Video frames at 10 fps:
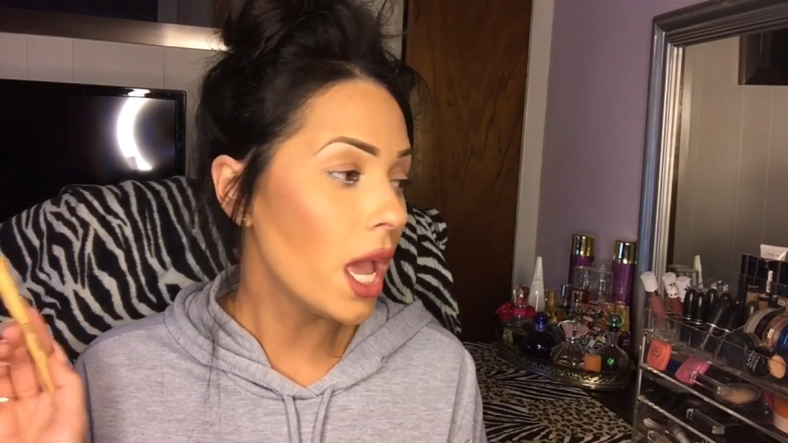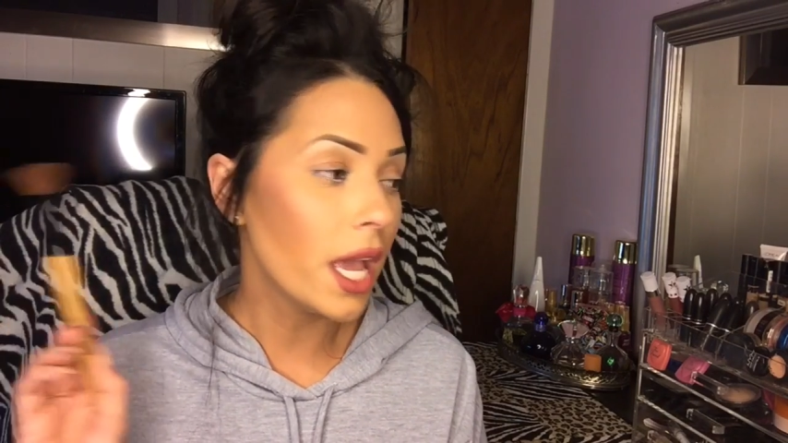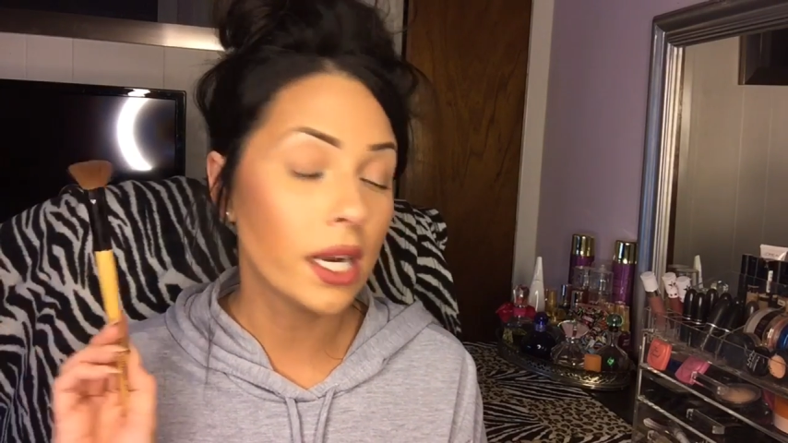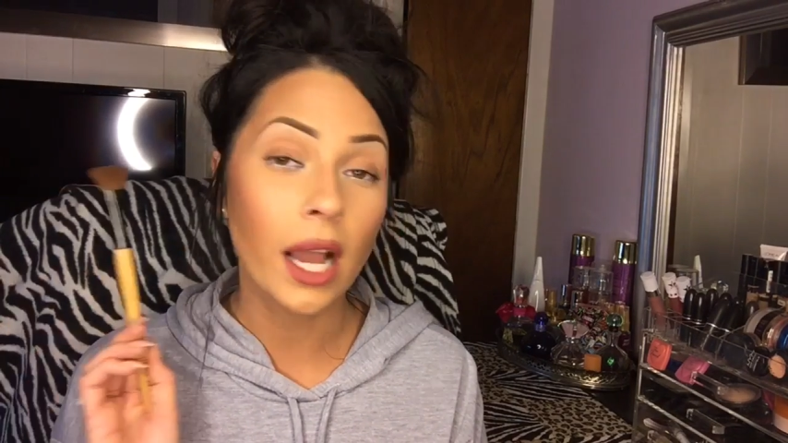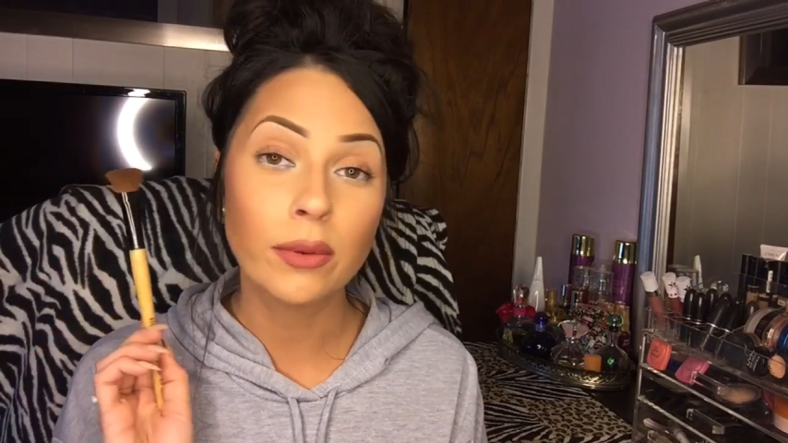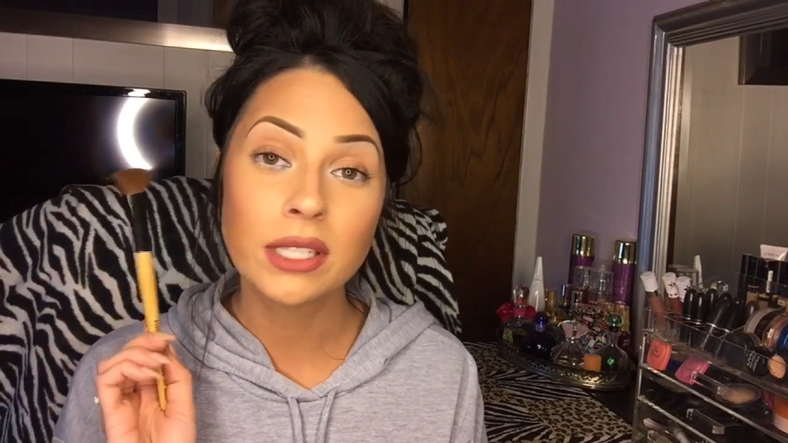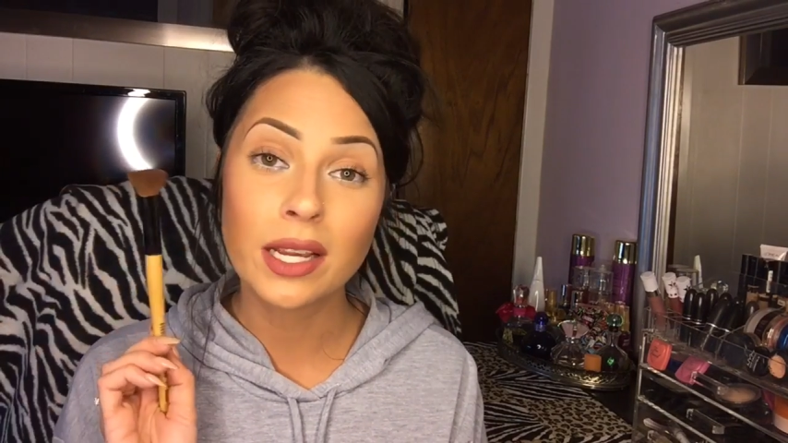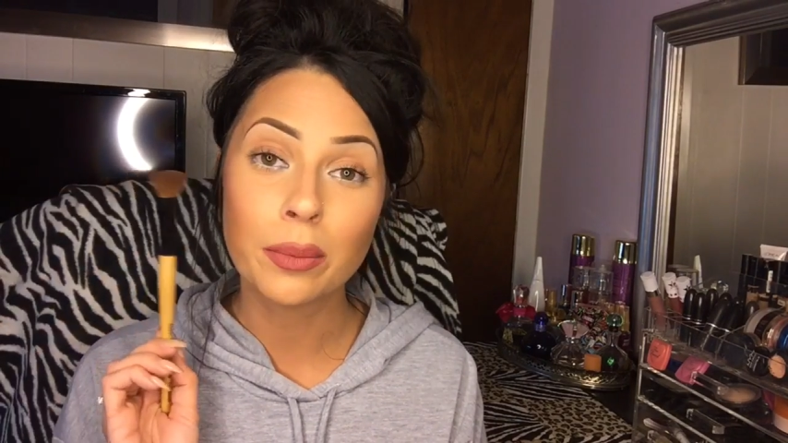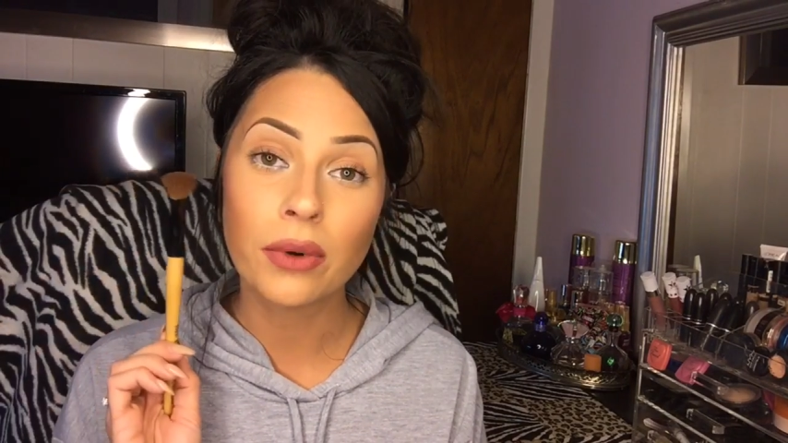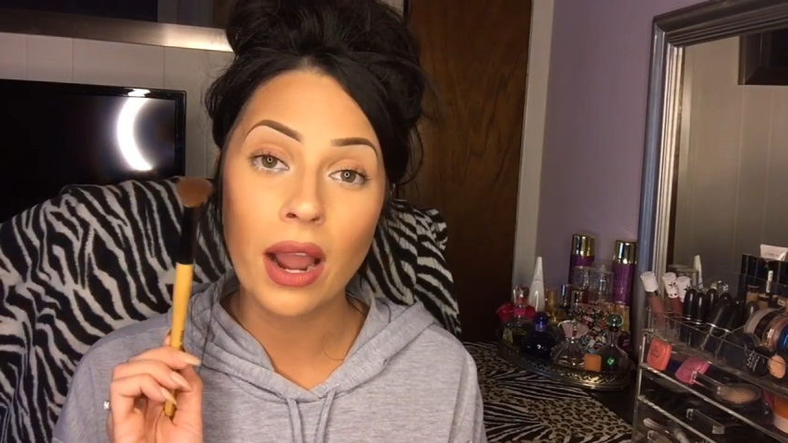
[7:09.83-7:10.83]
And I would
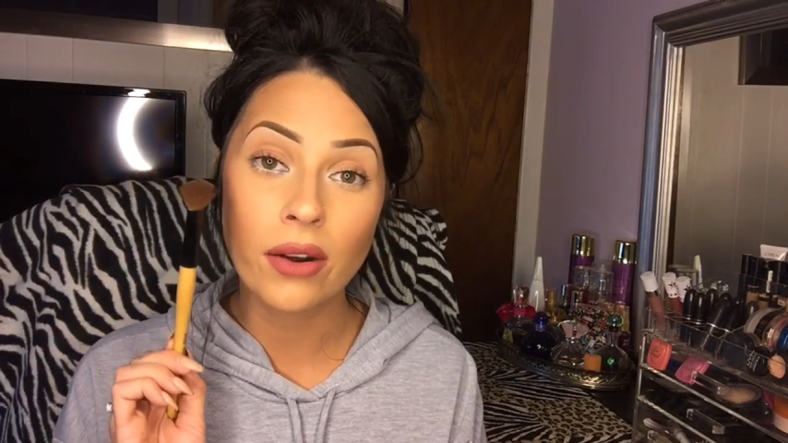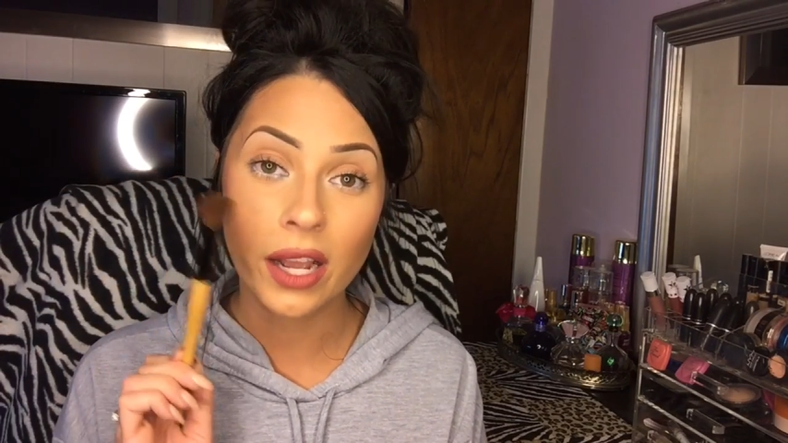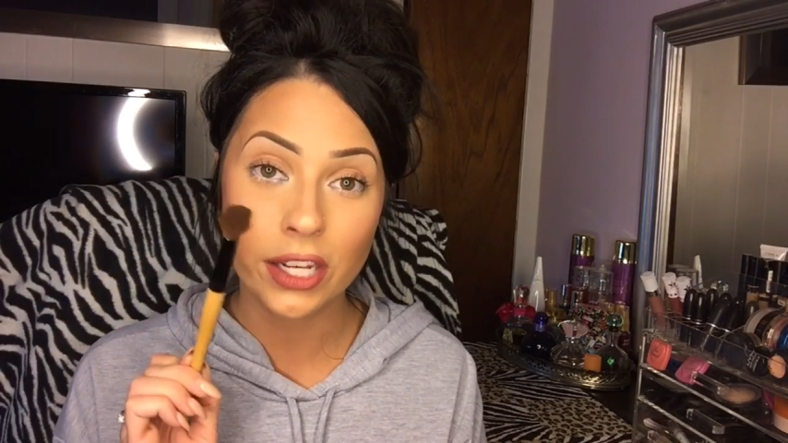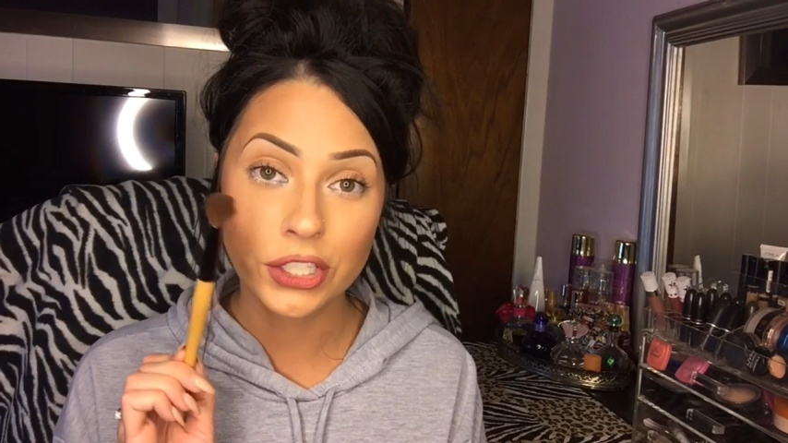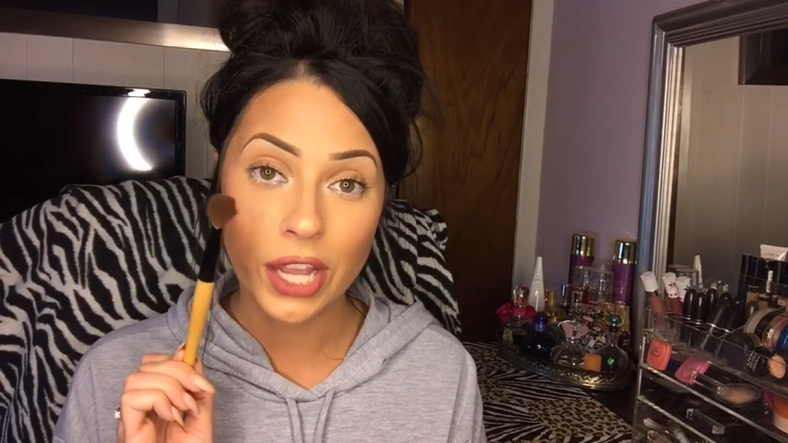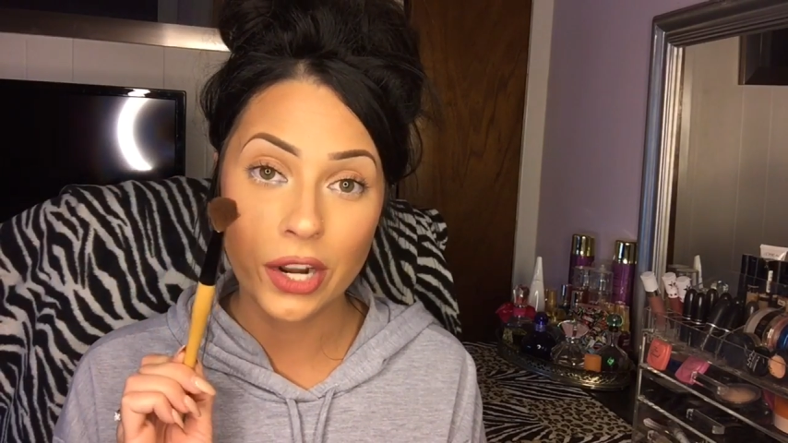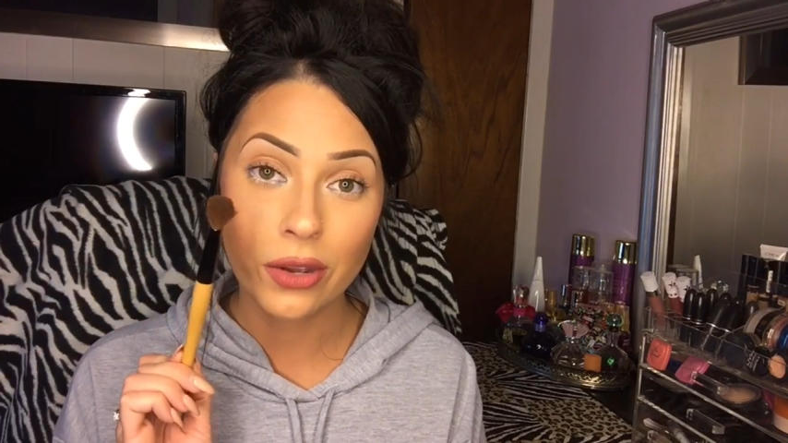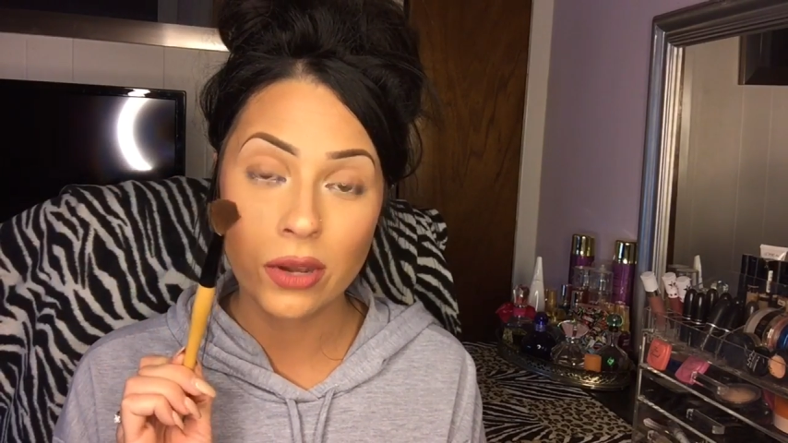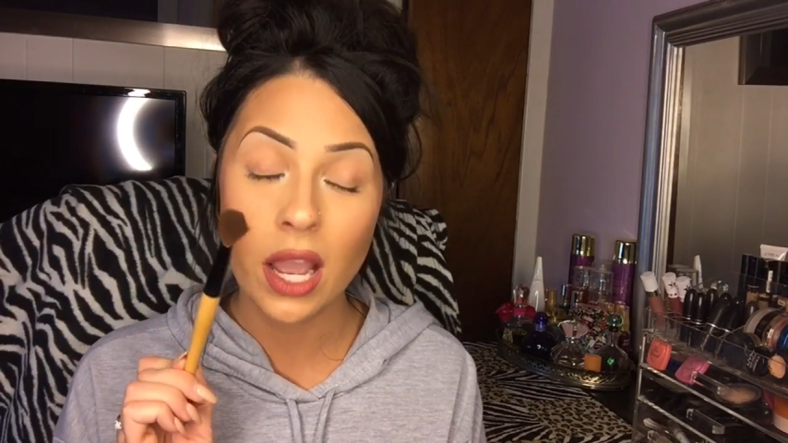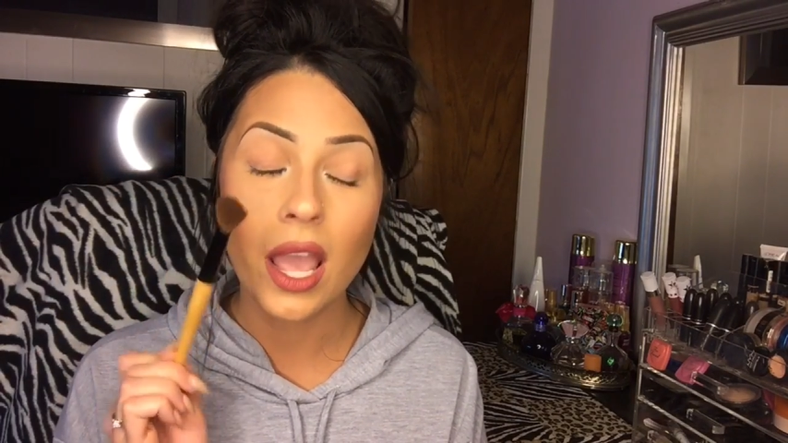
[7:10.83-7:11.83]
take a brown
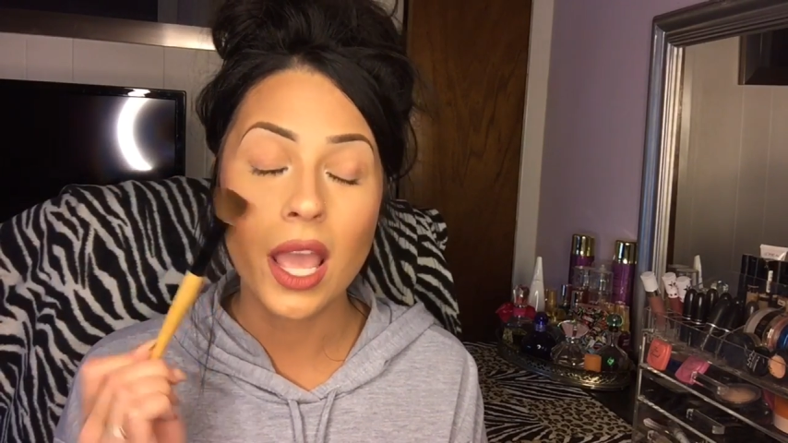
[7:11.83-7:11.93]
eyeshadow